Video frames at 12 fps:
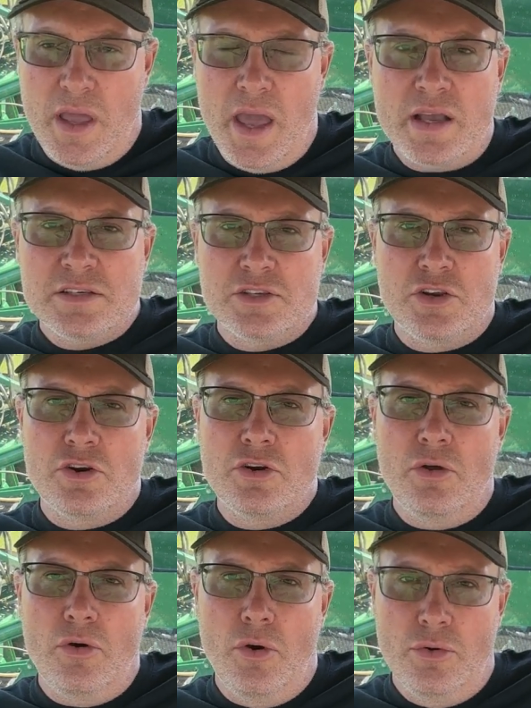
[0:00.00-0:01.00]

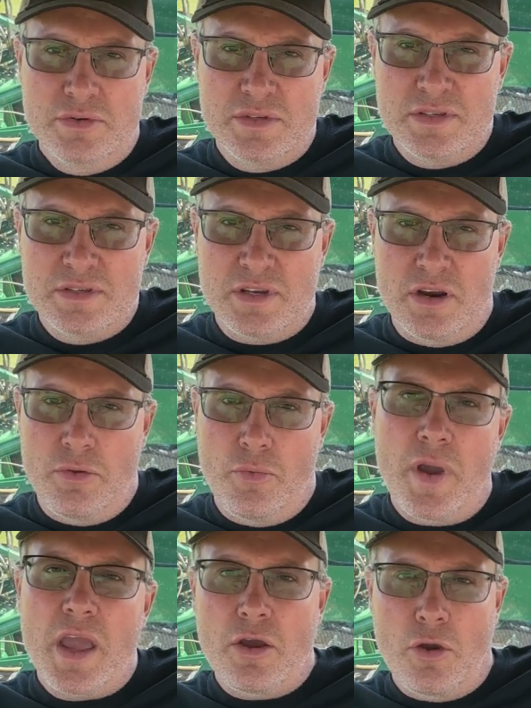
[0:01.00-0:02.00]
external hoses are the
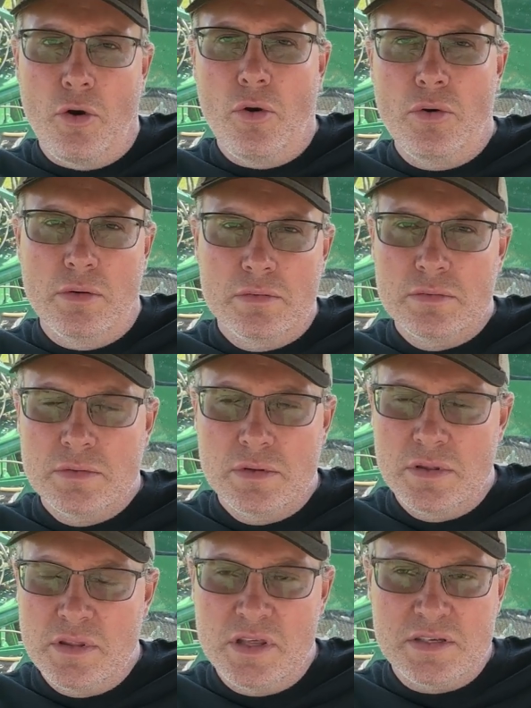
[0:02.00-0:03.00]
way to go.
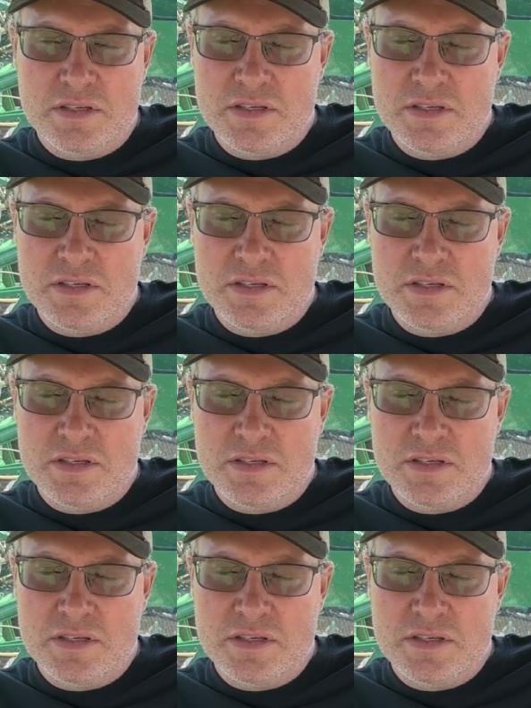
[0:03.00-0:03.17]
This